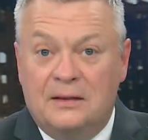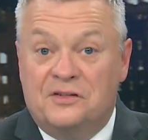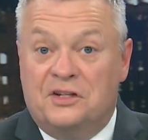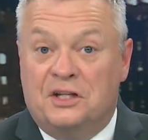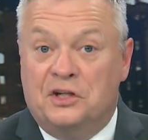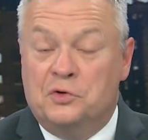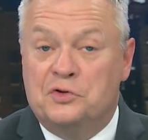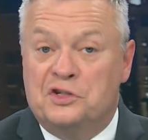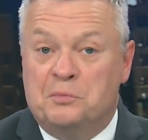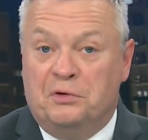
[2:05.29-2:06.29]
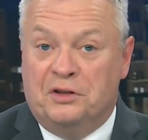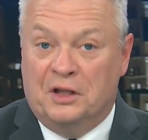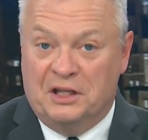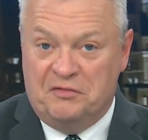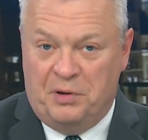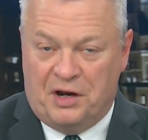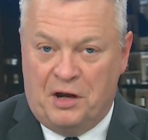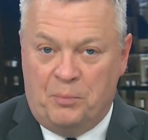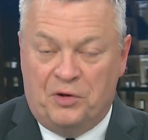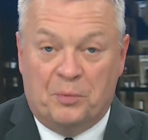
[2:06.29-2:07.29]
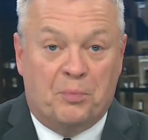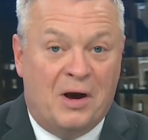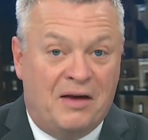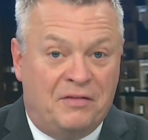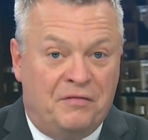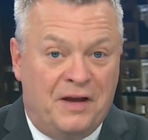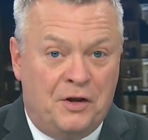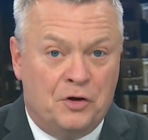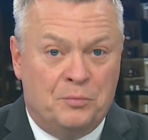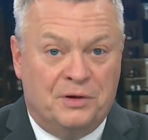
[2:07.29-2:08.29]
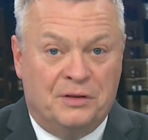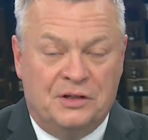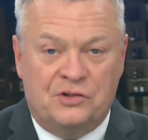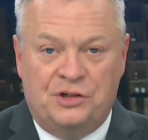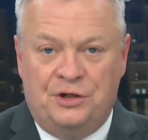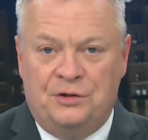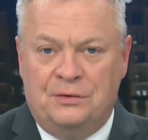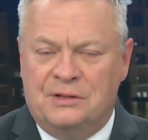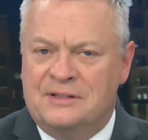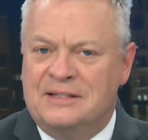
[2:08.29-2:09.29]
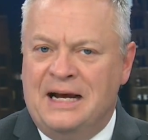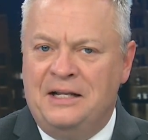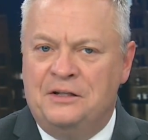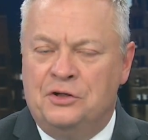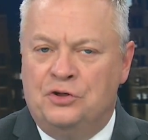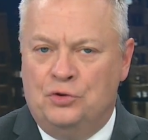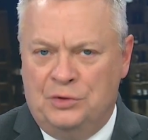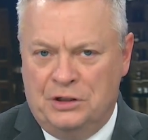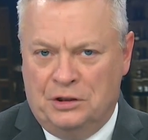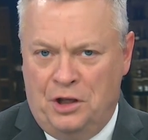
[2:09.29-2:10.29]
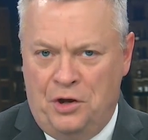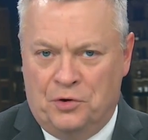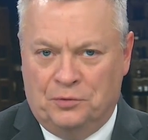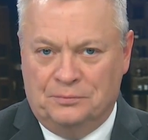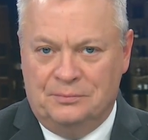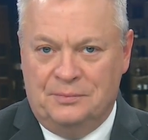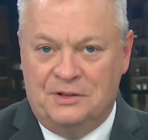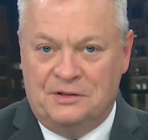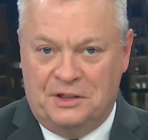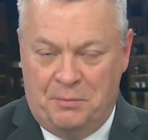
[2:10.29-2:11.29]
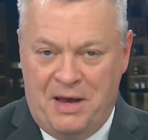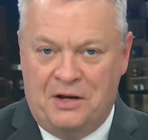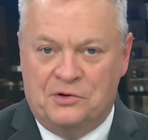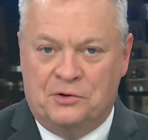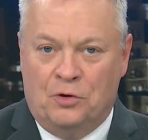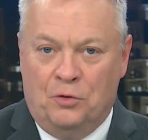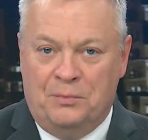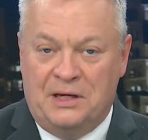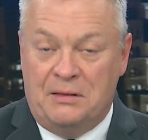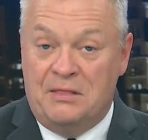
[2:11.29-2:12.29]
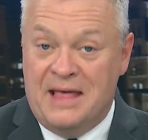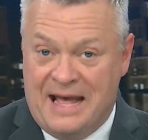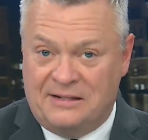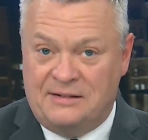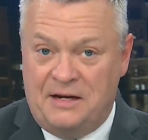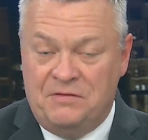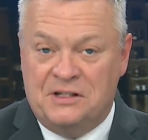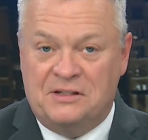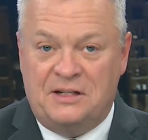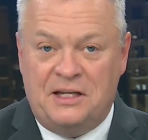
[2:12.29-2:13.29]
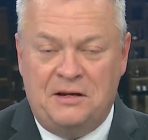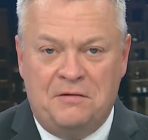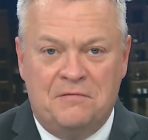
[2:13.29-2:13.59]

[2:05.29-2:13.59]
The city used to split the leaf pickup with a private vendor, but this year decided to do it alone. The city manager told me that saved the city